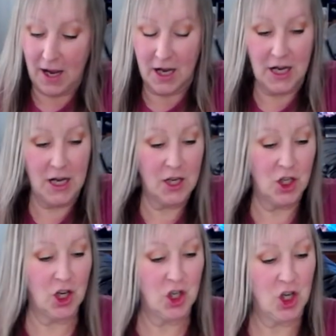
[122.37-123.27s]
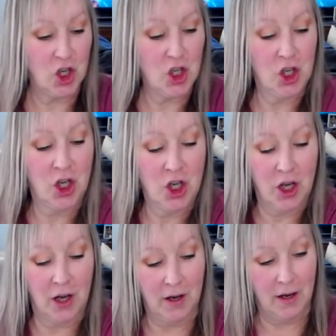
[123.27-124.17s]
Yes, yes, yes.
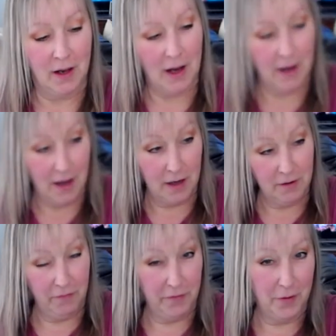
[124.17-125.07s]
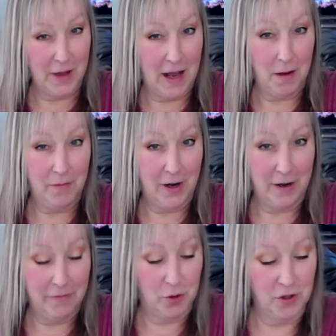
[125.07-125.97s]
Hey, they didn't fill that out very
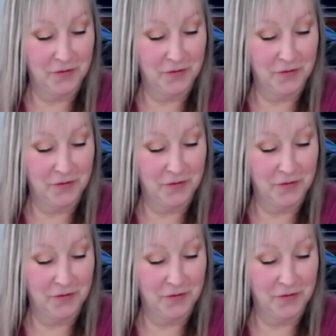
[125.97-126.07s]
full.